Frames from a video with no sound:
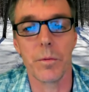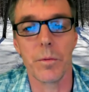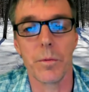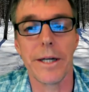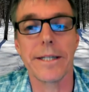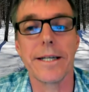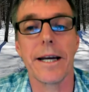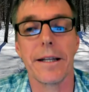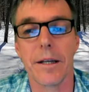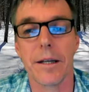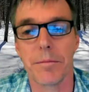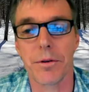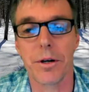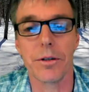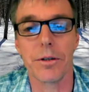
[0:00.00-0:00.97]
we take
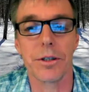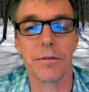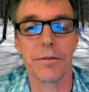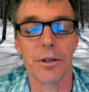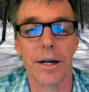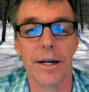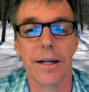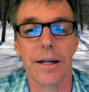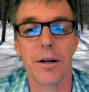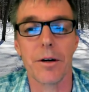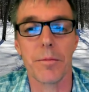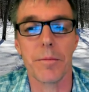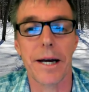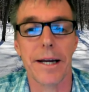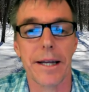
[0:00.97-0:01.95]
the approach of trying to
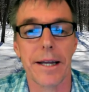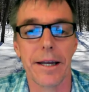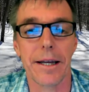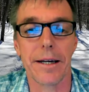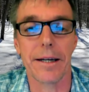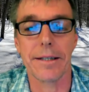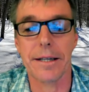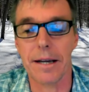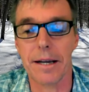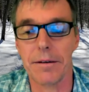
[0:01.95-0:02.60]
go back in and,